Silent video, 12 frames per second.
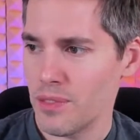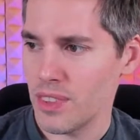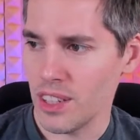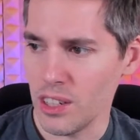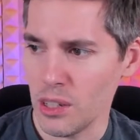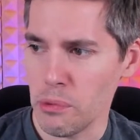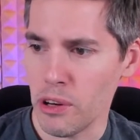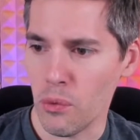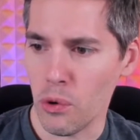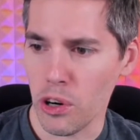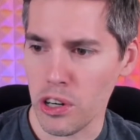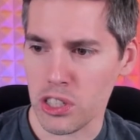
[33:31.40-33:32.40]
A little bit
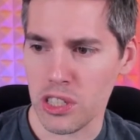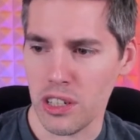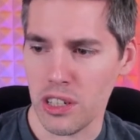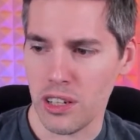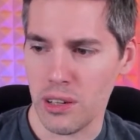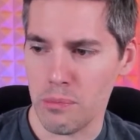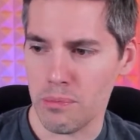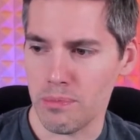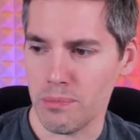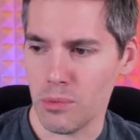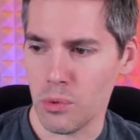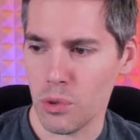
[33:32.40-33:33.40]
of work to
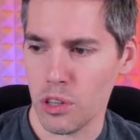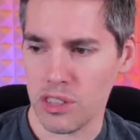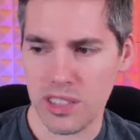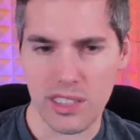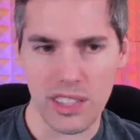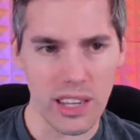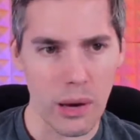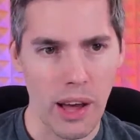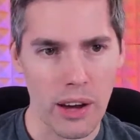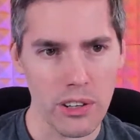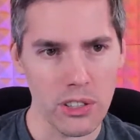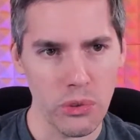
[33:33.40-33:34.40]
work this thing out.
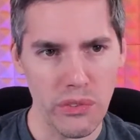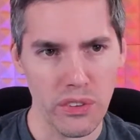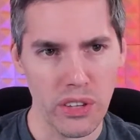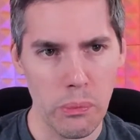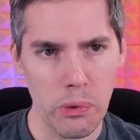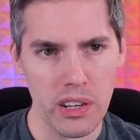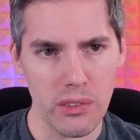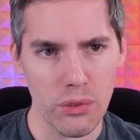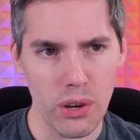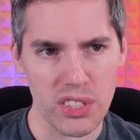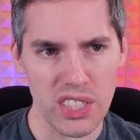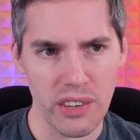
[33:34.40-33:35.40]
How do we flip it? If
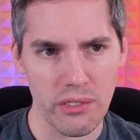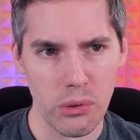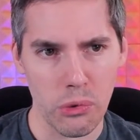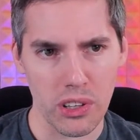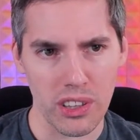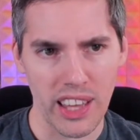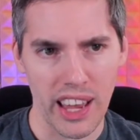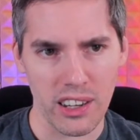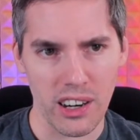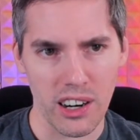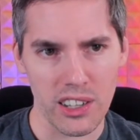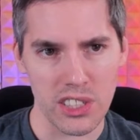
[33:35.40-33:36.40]
you have seven or more
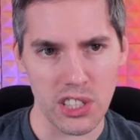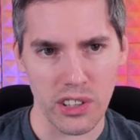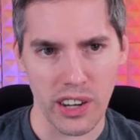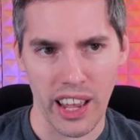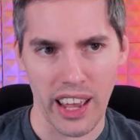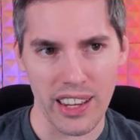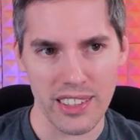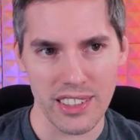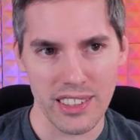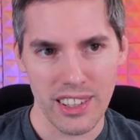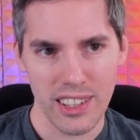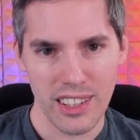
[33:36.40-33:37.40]
land cards in your
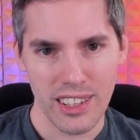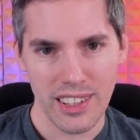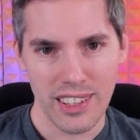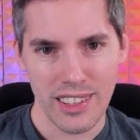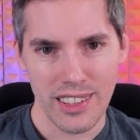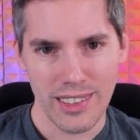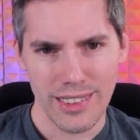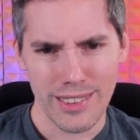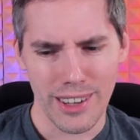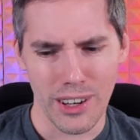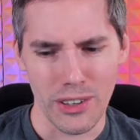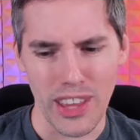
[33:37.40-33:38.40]
hand.
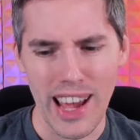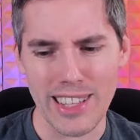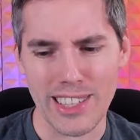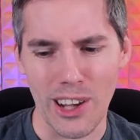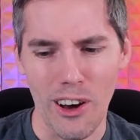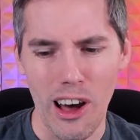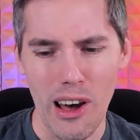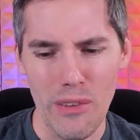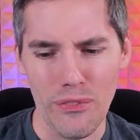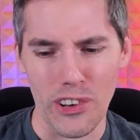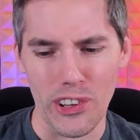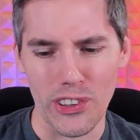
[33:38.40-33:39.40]
Oh, that's
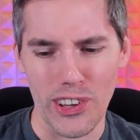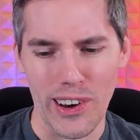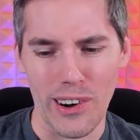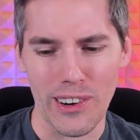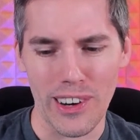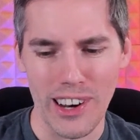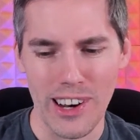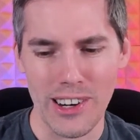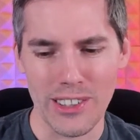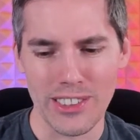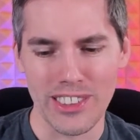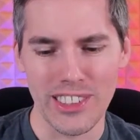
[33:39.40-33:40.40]
awful, though.
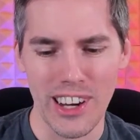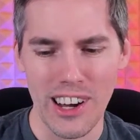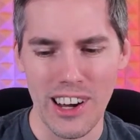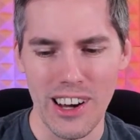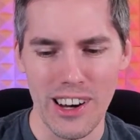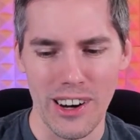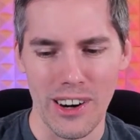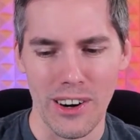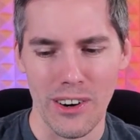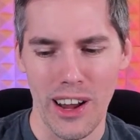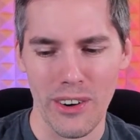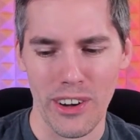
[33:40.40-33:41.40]
Oh,
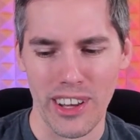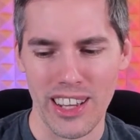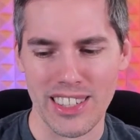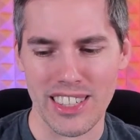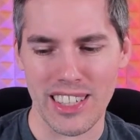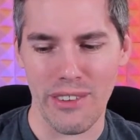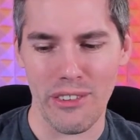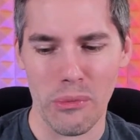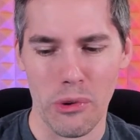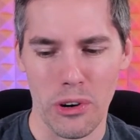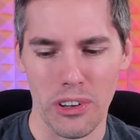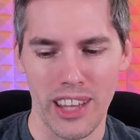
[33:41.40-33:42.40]
no. How do I get seven or
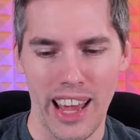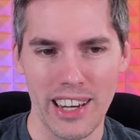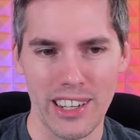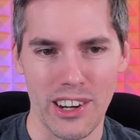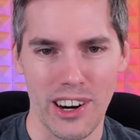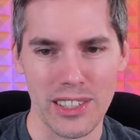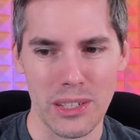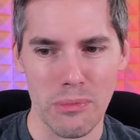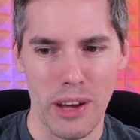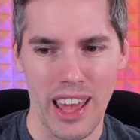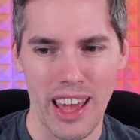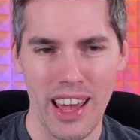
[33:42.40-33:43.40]
more land cards in
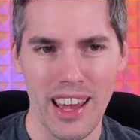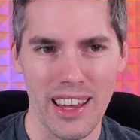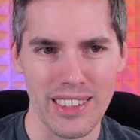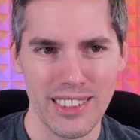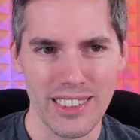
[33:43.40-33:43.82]
my hand?